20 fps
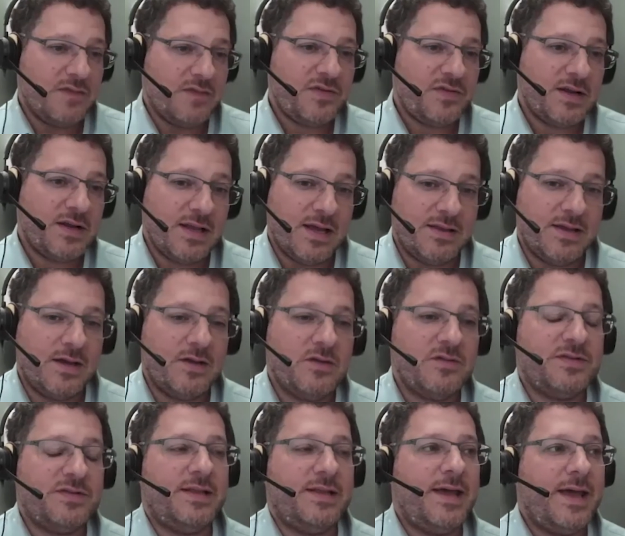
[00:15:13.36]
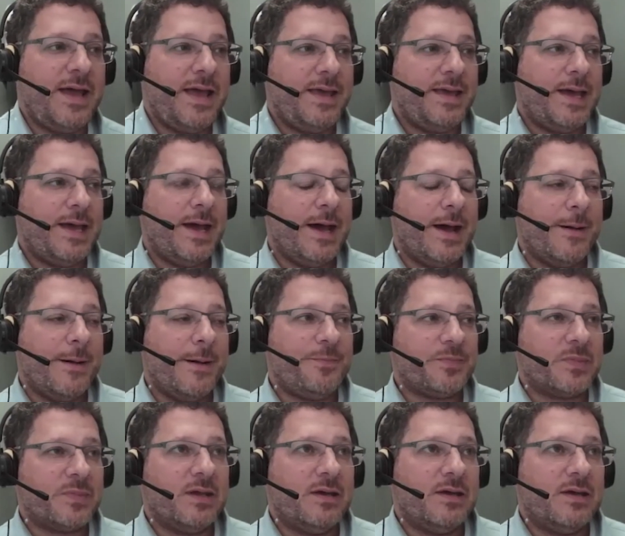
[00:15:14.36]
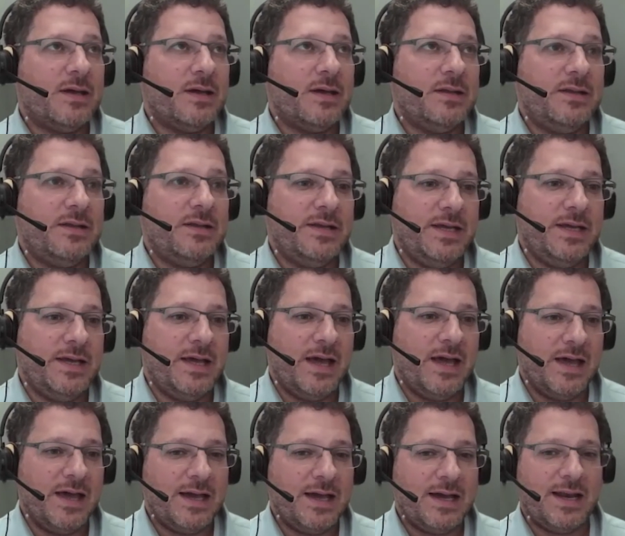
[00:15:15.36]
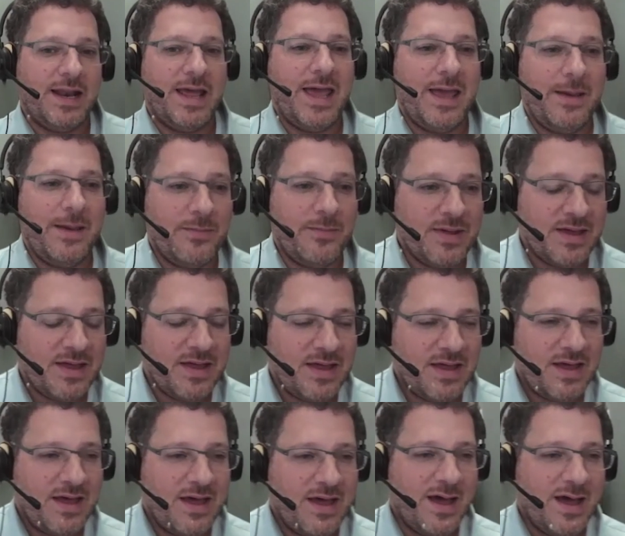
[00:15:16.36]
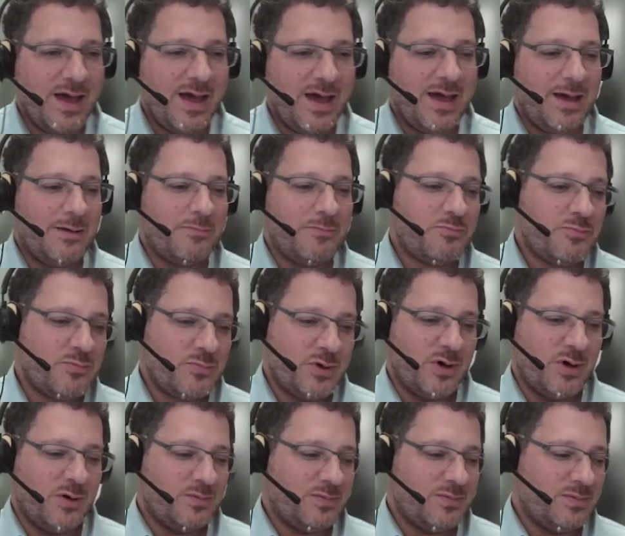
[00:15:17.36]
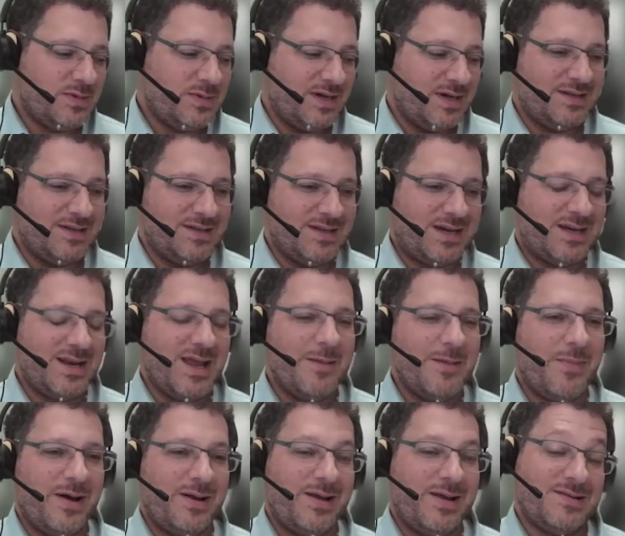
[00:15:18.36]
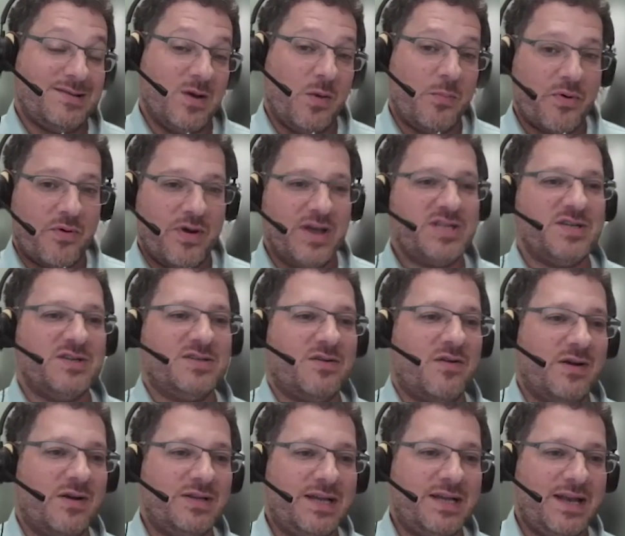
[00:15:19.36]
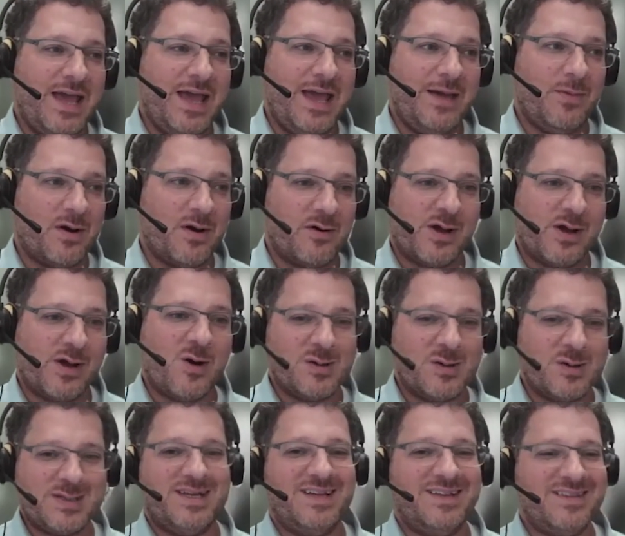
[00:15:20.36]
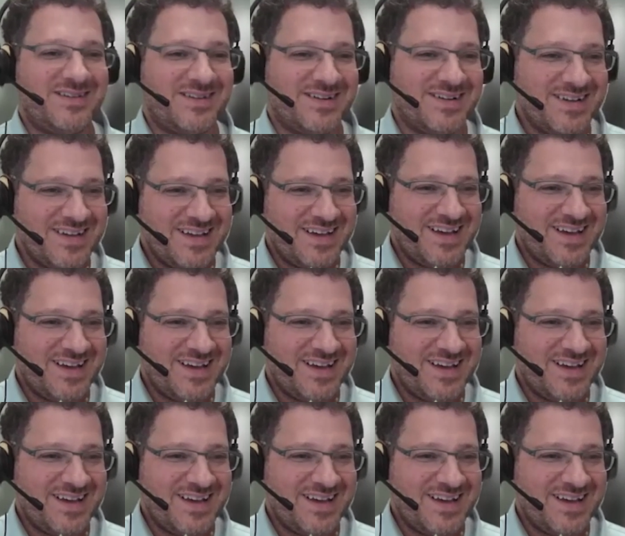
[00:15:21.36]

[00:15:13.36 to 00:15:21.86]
definitely, at the end of the day, the claim, the claim bodies, the operations around claim are a cost center